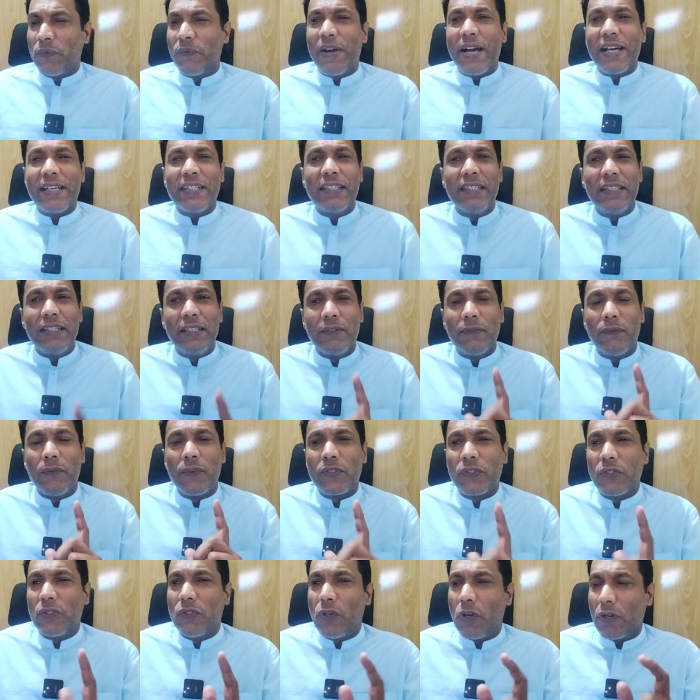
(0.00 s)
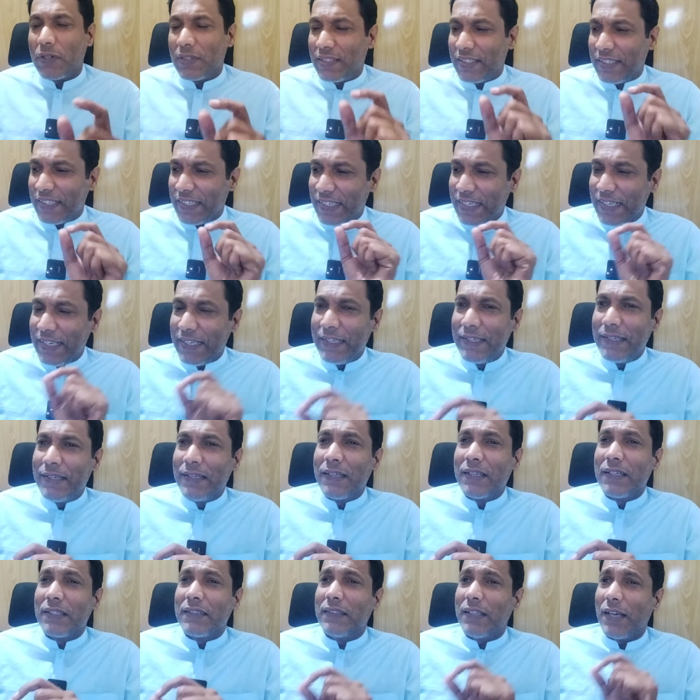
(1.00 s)
Fighting was not in
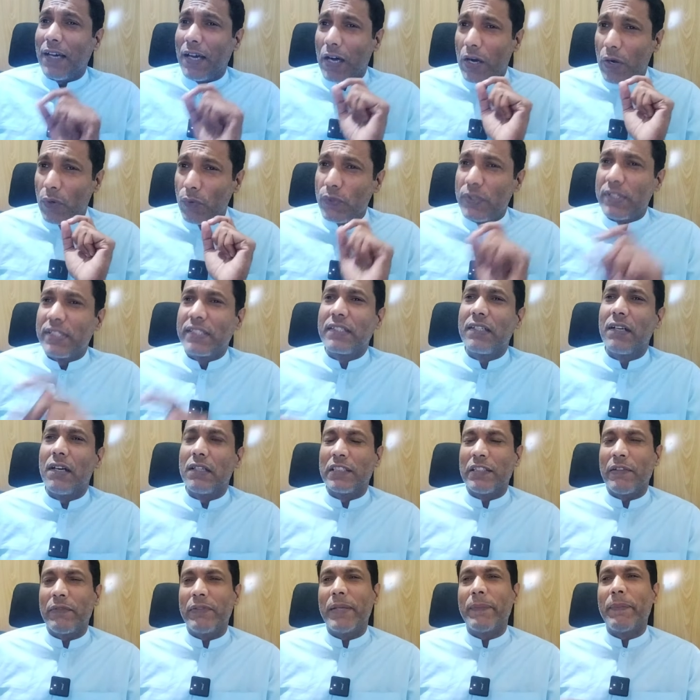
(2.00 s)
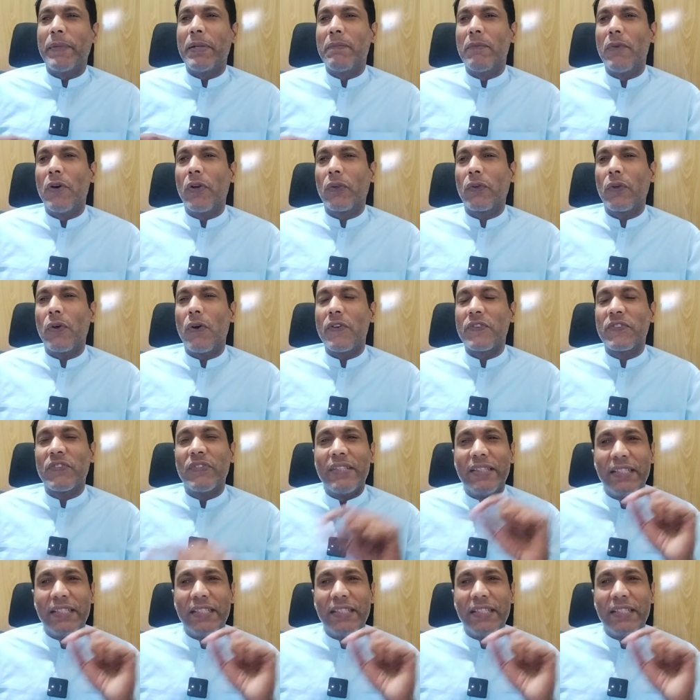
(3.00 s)
the outskirts of Debre Markos.